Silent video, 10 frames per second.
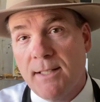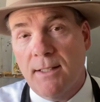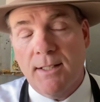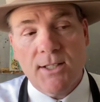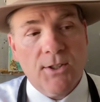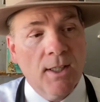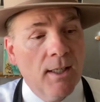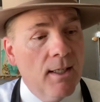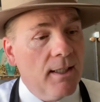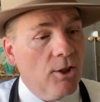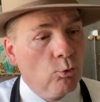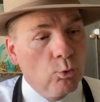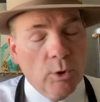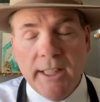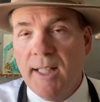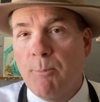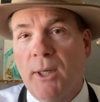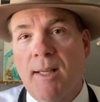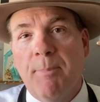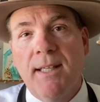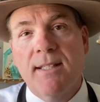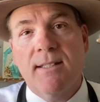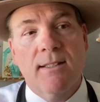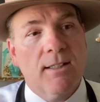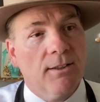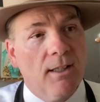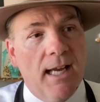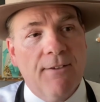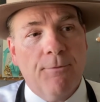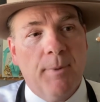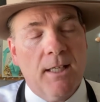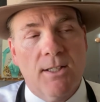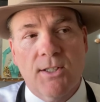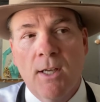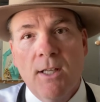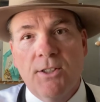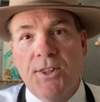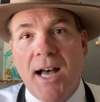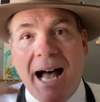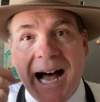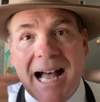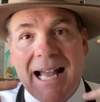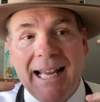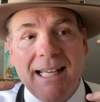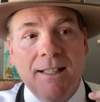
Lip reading: And this can really bring a piece to life because to the eye,